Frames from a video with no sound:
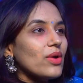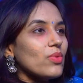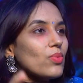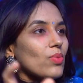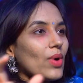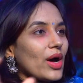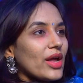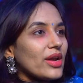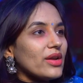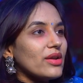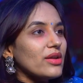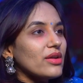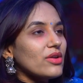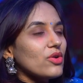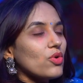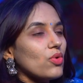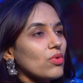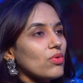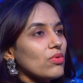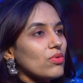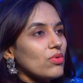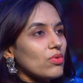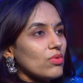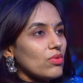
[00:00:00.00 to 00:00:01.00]
one
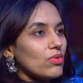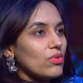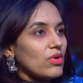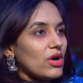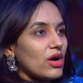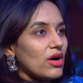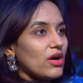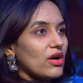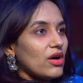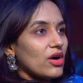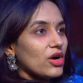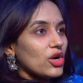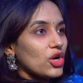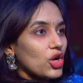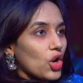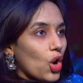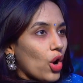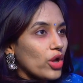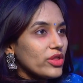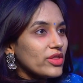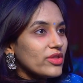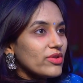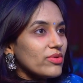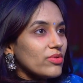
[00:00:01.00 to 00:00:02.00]

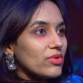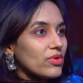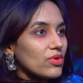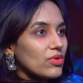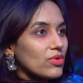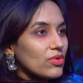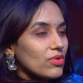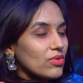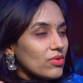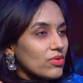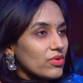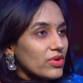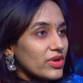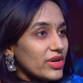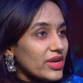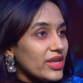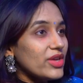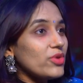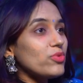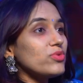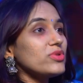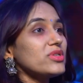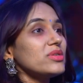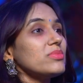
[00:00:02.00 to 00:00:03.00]
cloth
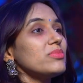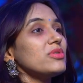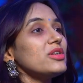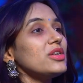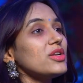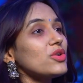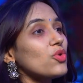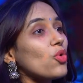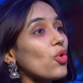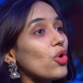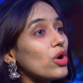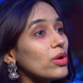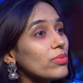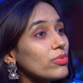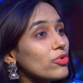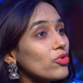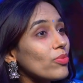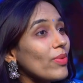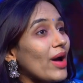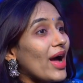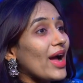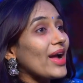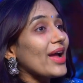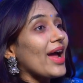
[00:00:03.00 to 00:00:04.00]
reusable cold
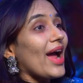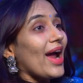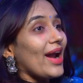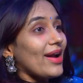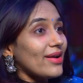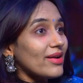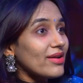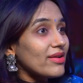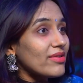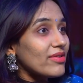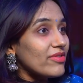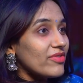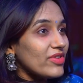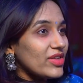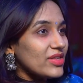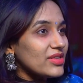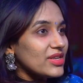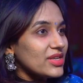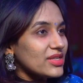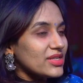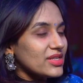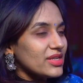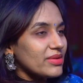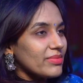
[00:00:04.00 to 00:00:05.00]
brew bag and a
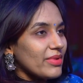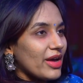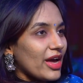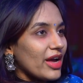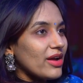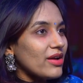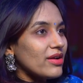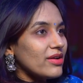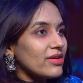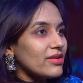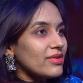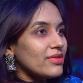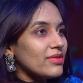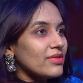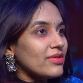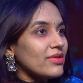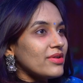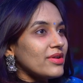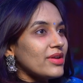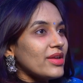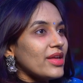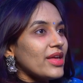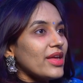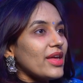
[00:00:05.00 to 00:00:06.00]
V60 bag.
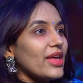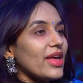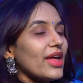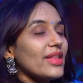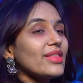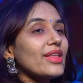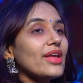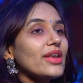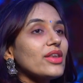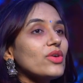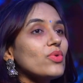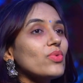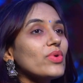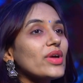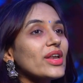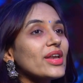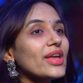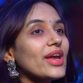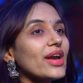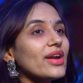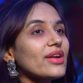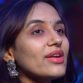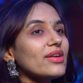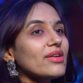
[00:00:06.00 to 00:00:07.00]
And then you can
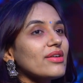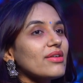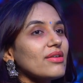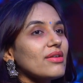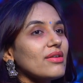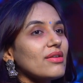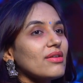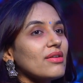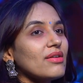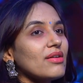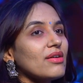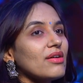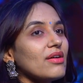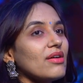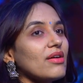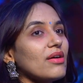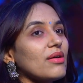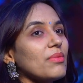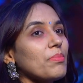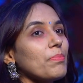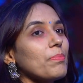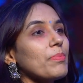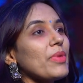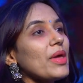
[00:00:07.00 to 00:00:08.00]
get
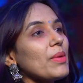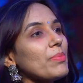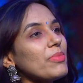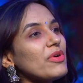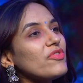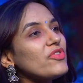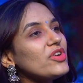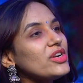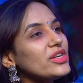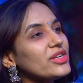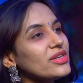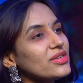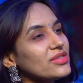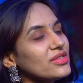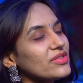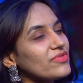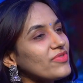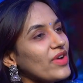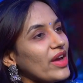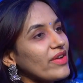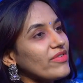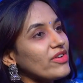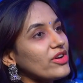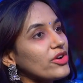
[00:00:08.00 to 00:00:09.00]
paper filters in
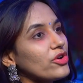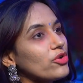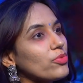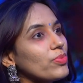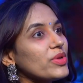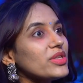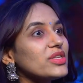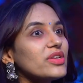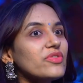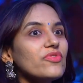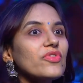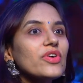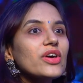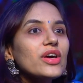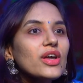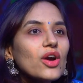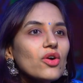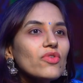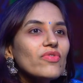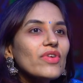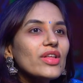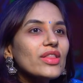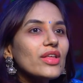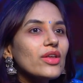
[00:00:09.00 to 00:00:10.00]
500 rupees and figure
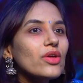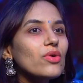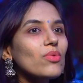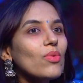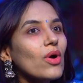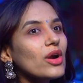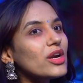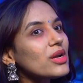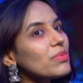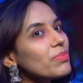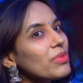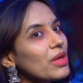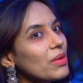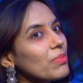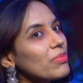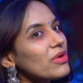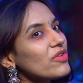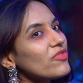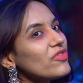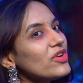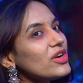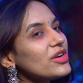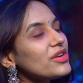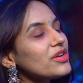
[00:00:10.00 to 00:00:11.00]
out whether you want a
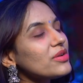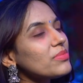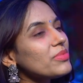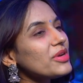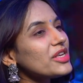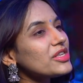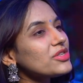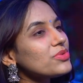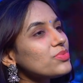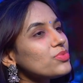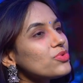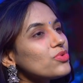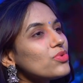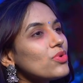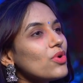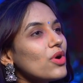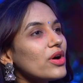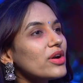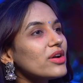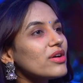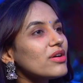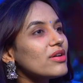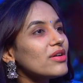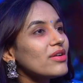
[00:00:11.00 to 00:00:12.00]
paper filter based brew
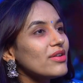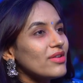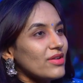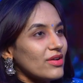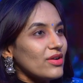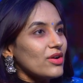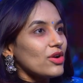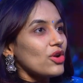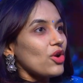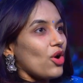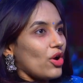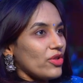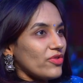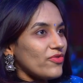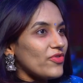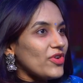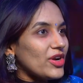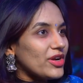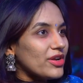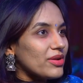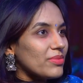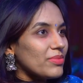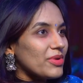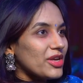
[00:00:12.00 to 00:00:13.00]
or a cloth
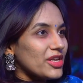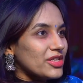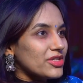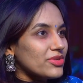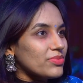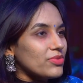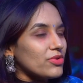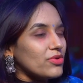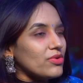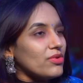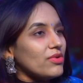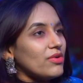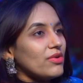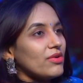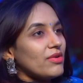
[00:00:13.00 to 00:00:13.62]
filter based brew.